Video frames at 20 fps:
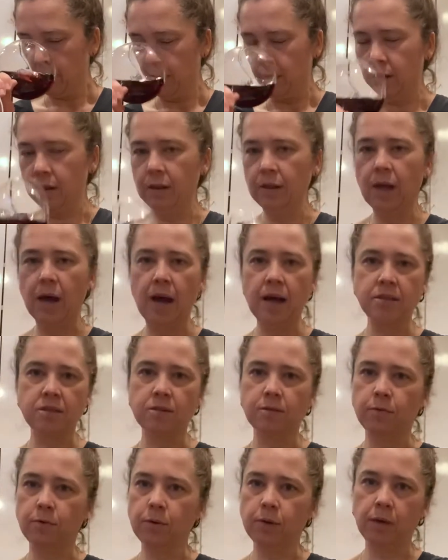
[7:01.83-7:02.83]
lots
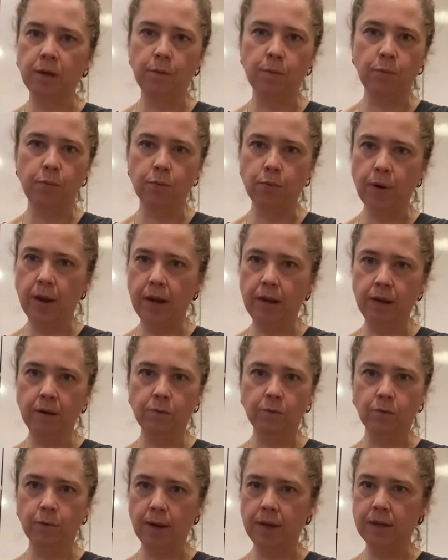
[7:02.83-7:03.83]
of really bright
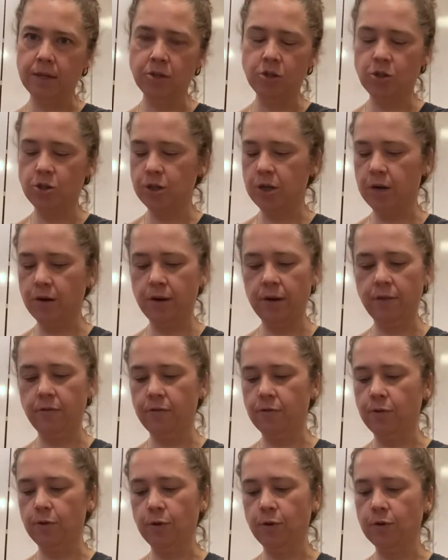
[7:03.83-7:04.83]
red cherry
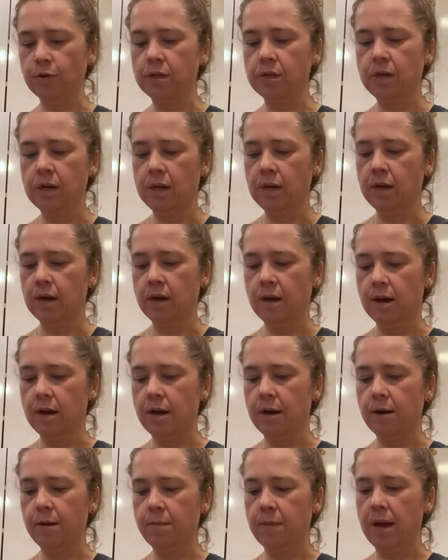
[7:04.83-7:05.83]
fruit.
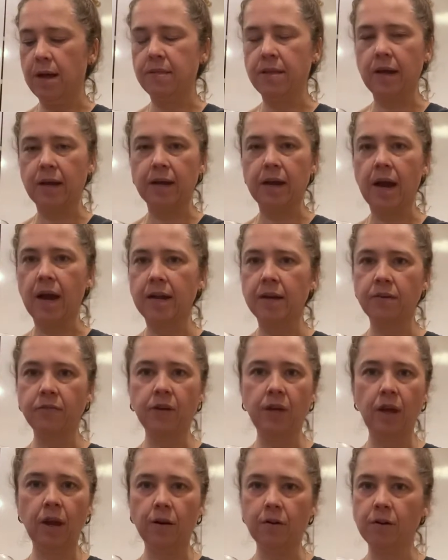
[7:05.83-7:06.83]
And that kind of
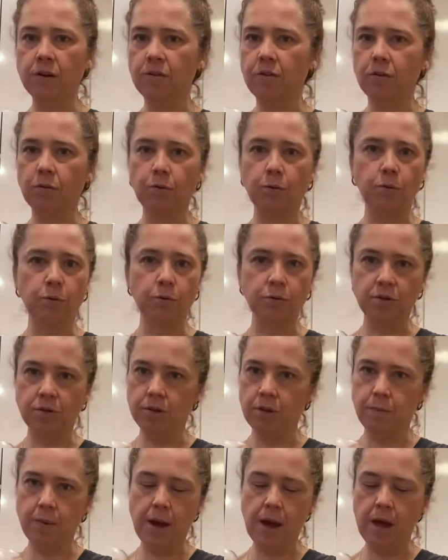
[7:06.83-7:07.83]
carries through to
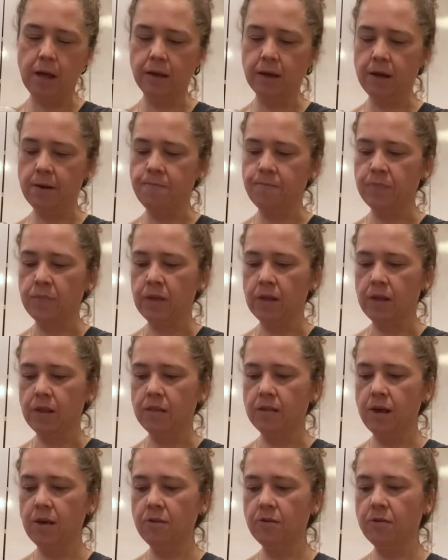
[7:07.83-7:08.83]
the palate.
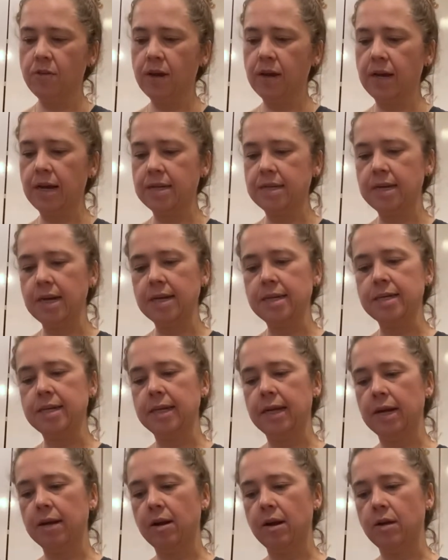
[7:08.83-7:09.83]
The other thing I tend to
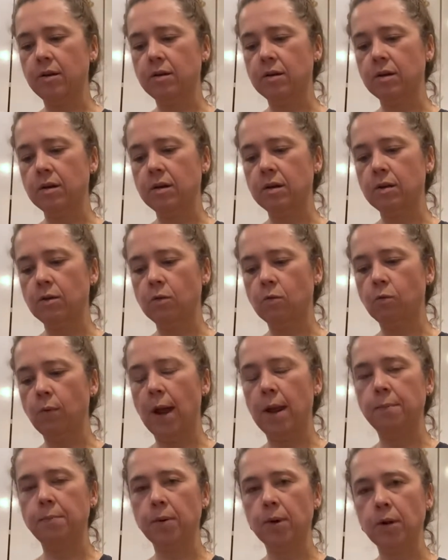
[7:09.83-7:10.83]
get on
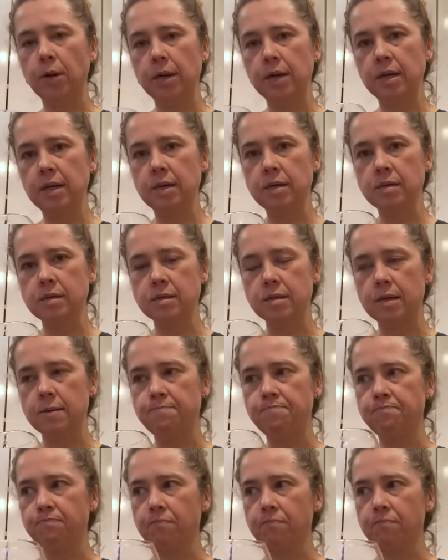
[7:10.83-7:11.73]
red Burgundies that